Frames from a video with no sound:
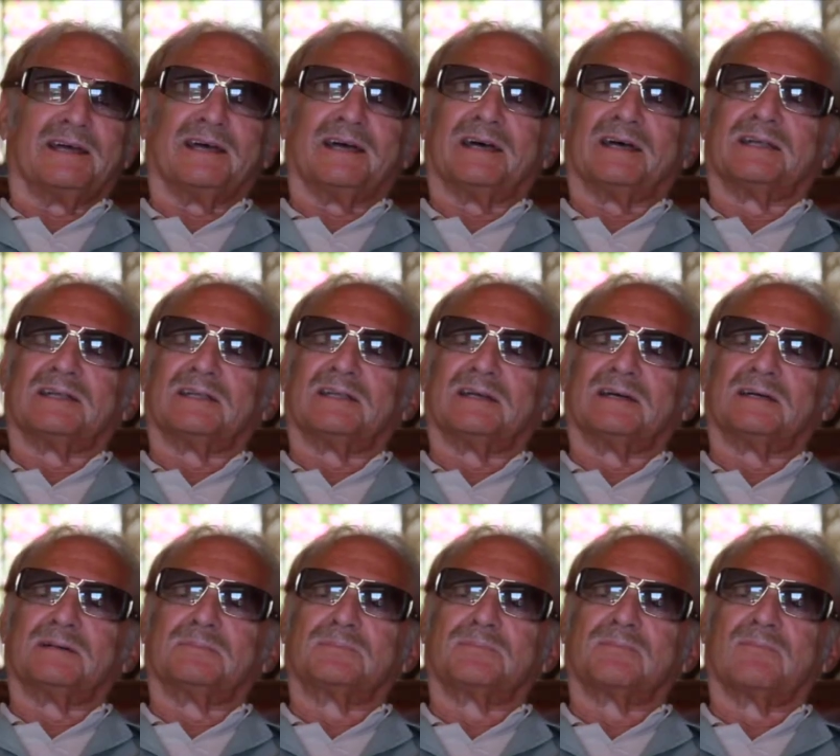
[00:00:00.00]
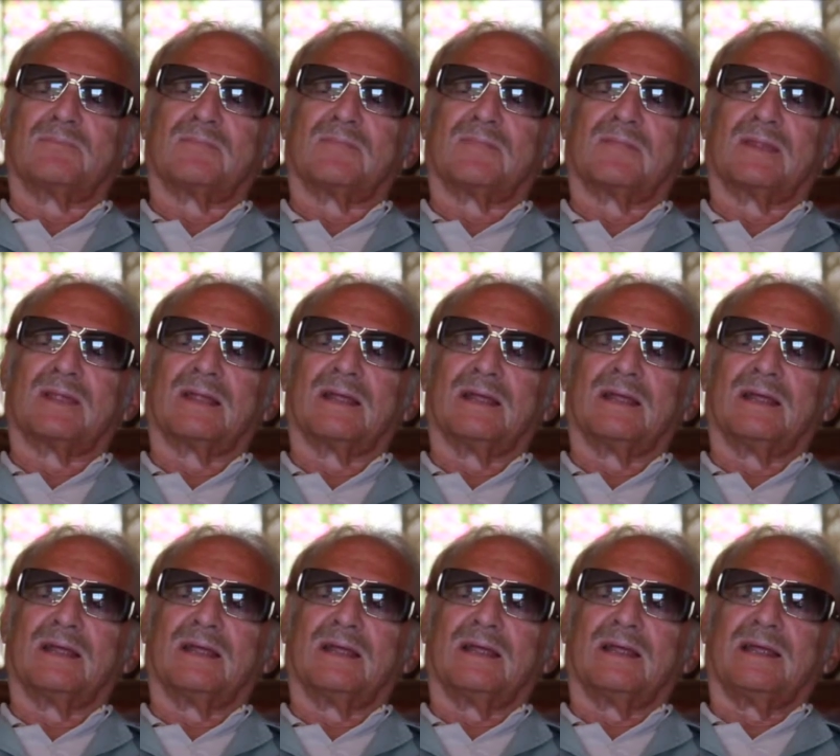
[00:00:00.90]
And uh,
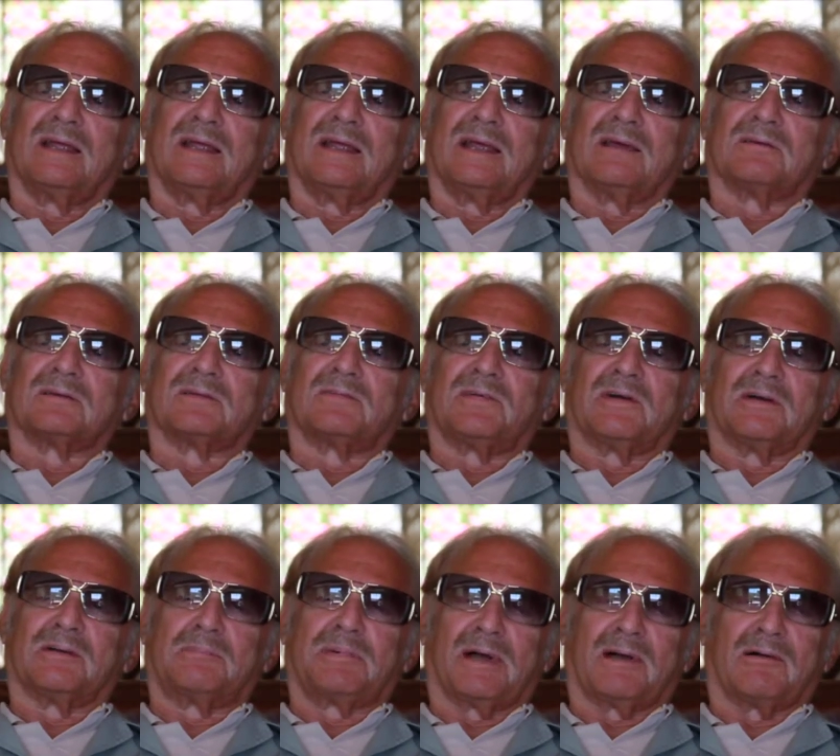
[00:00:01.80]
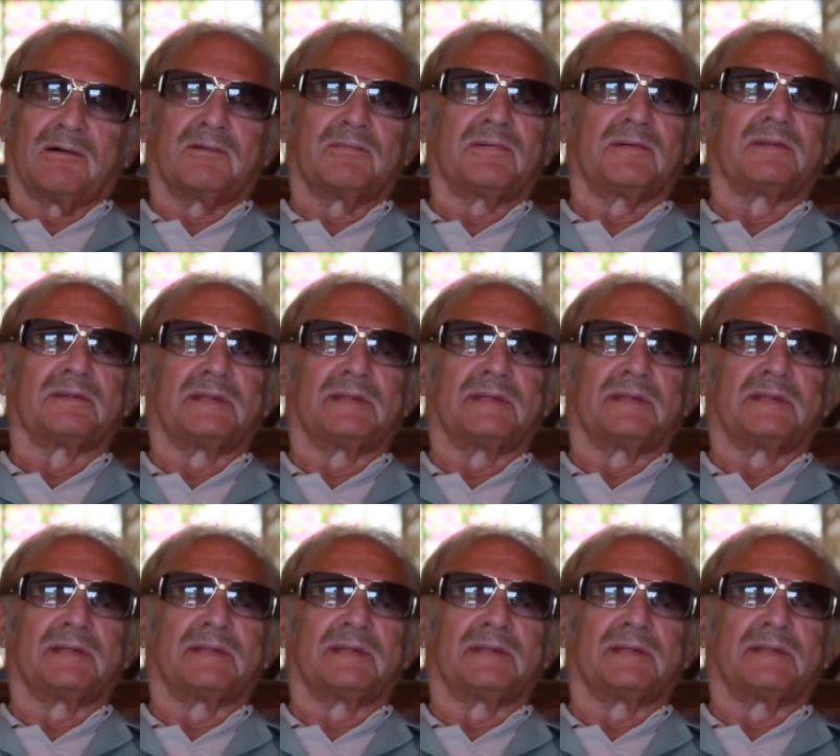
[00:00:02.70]
it was a very powerful,